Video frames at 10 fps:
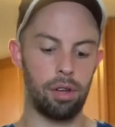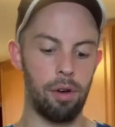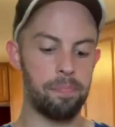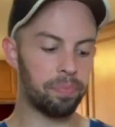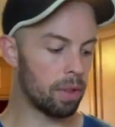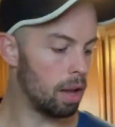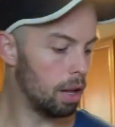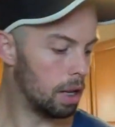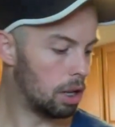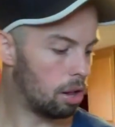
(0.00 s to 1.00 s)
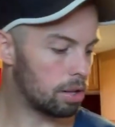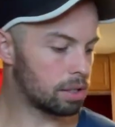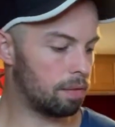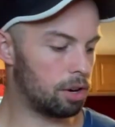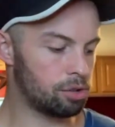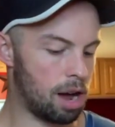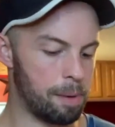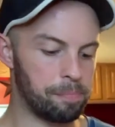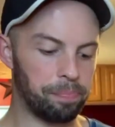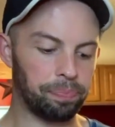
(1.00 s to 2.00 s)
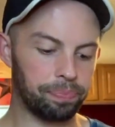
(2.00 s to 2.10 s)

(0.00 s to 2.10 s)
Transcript: So let's give it a try.